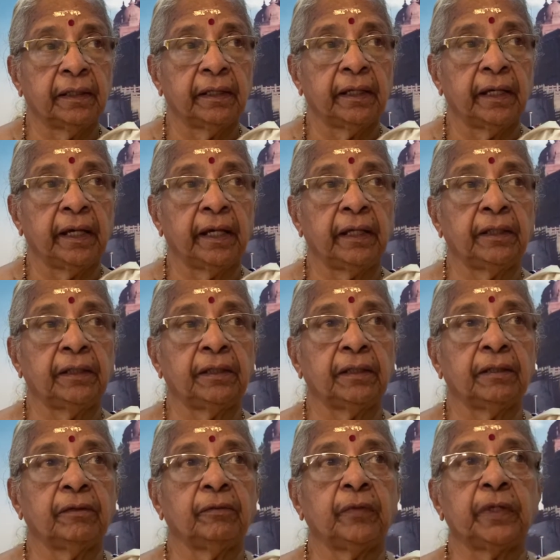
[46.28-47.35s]
and
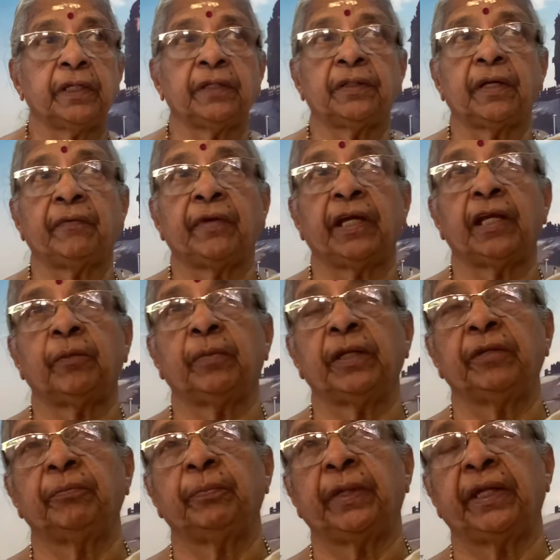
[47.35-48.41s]
what is available
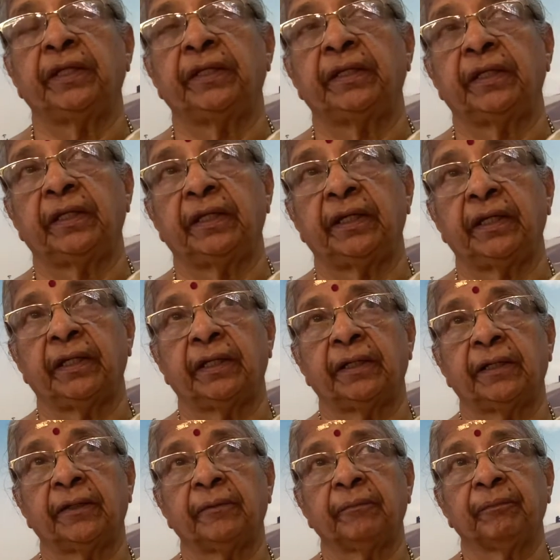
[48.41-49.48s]
in plenty
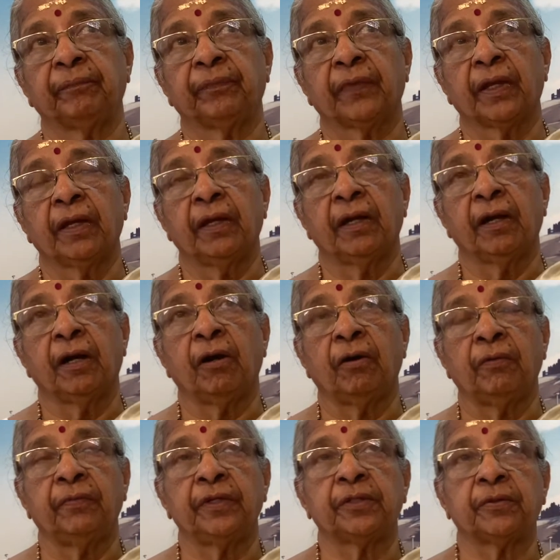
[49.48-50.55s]
here,
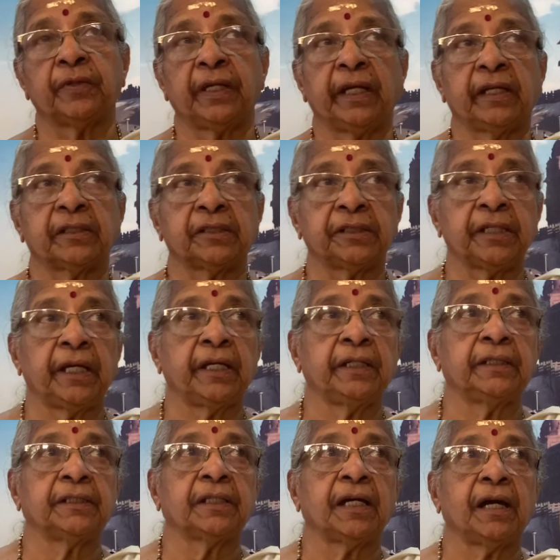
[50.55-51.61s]
how we should
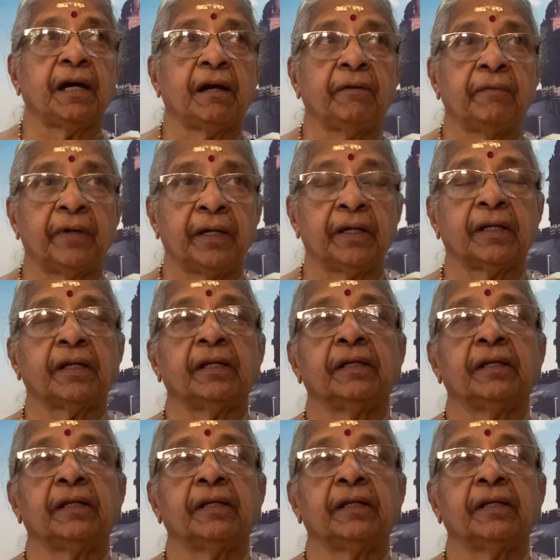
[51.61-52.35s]
exchange our wealth